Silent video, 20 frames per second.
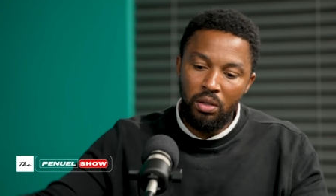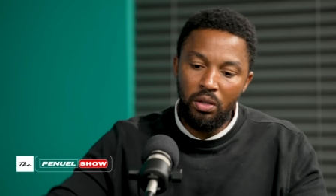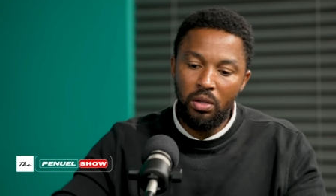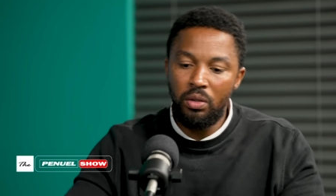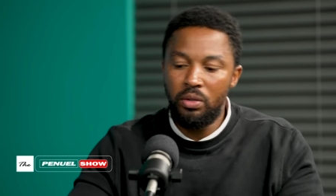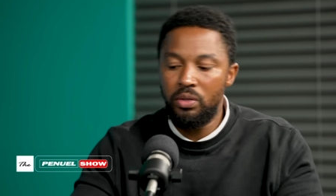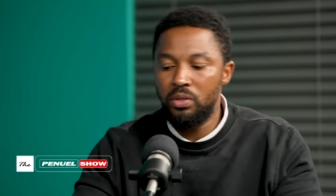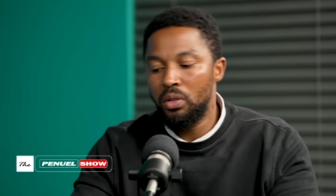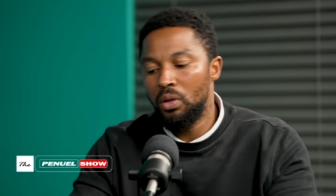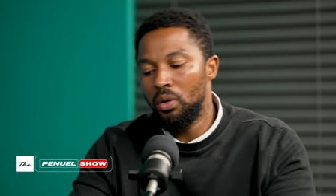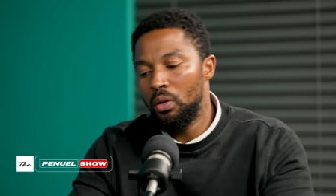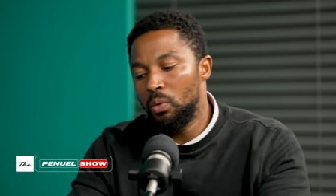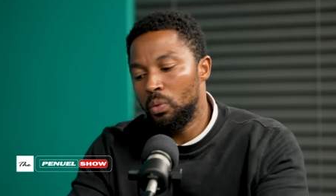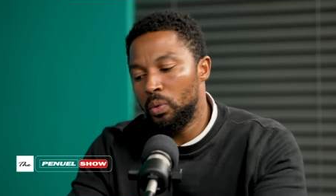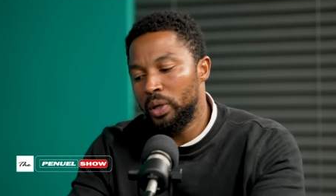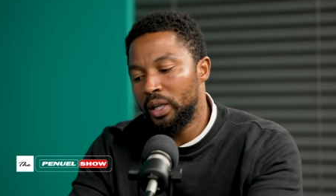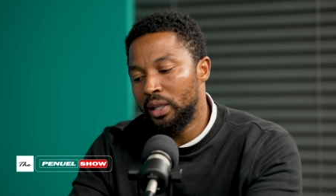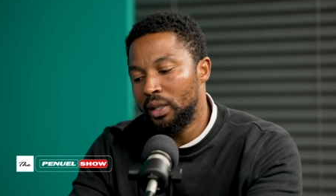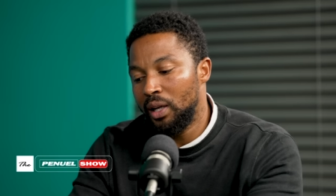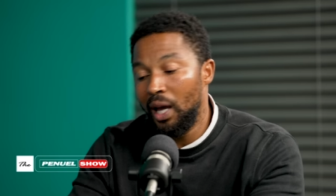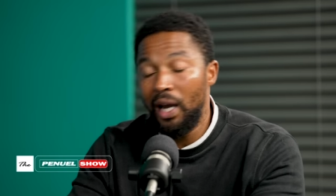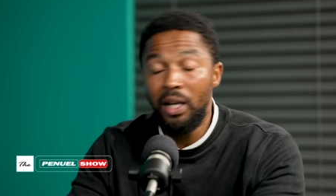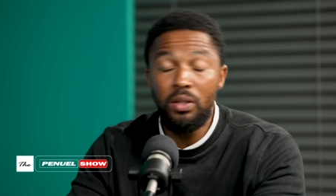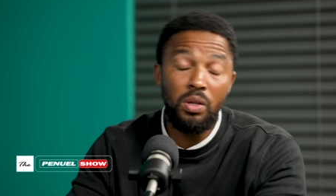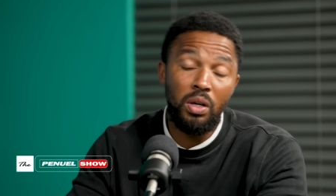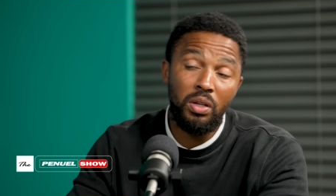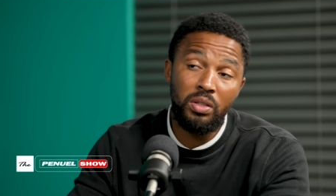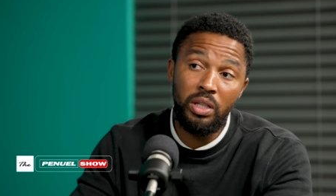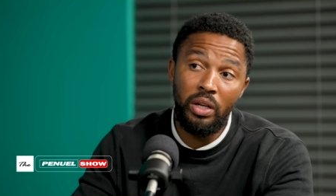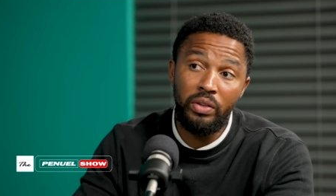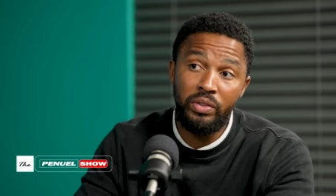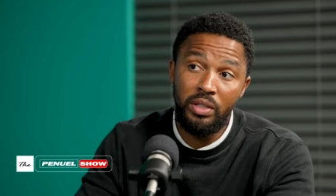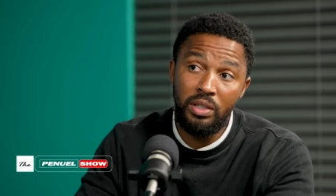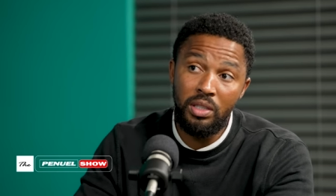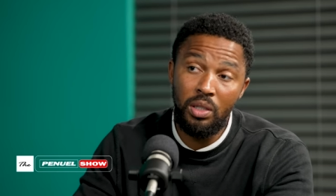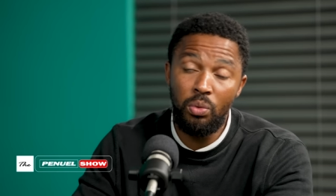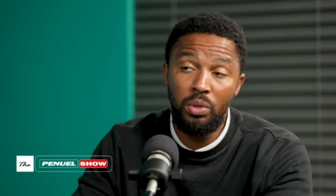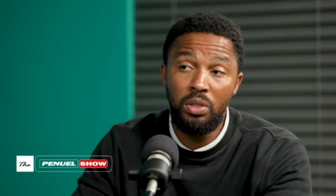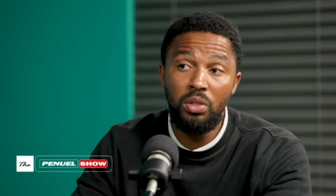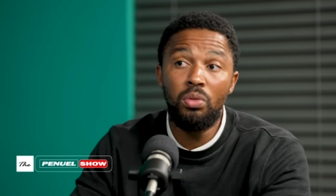You know, so we can lie to ourselves and
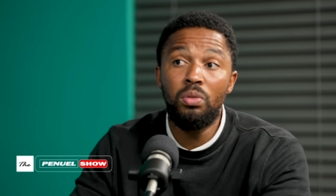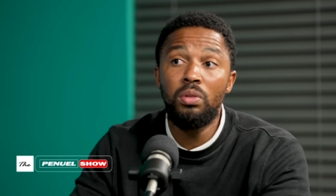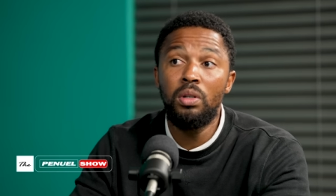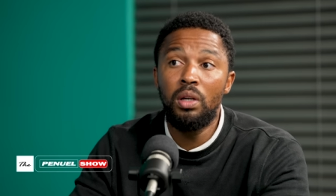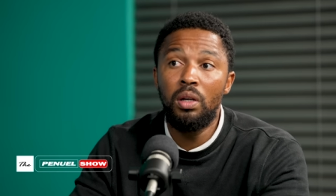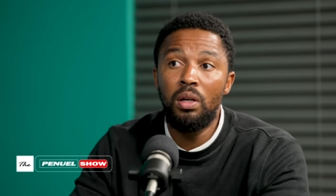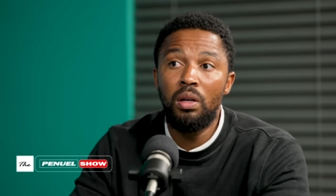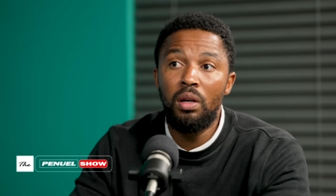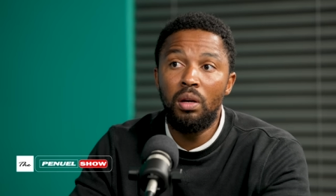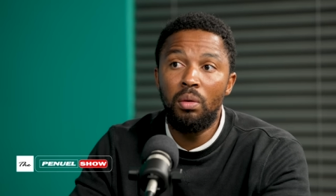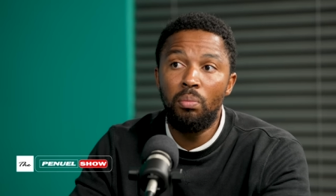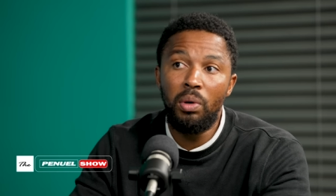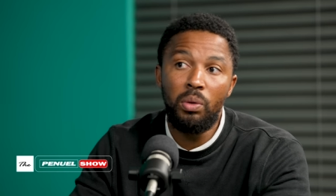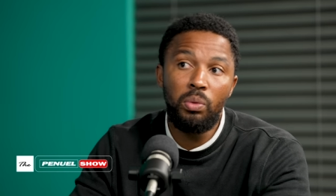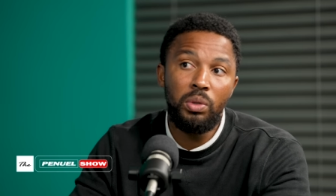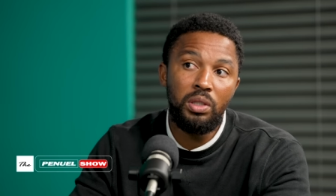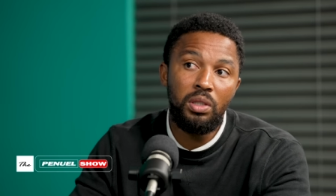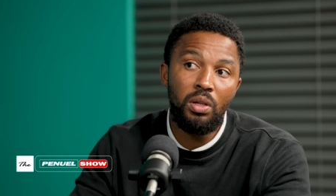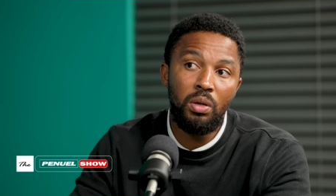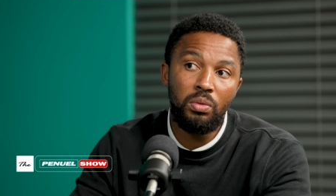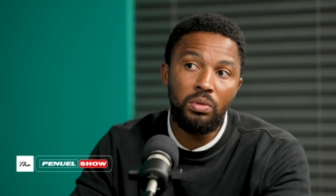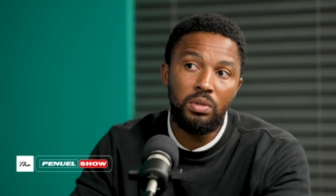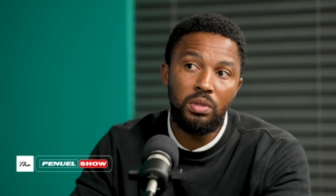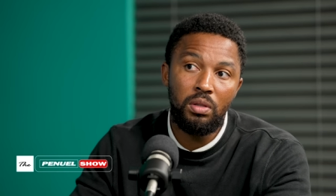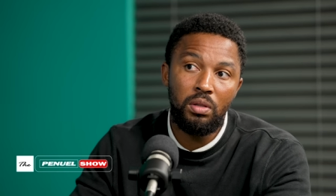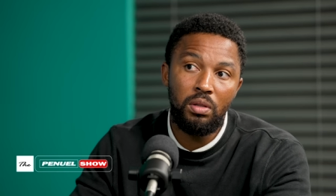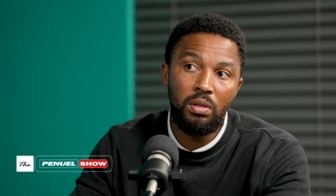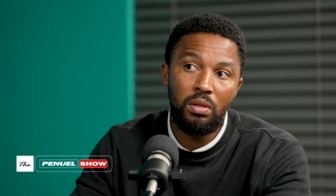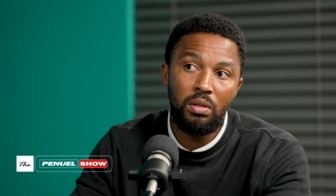say we do, but we don't.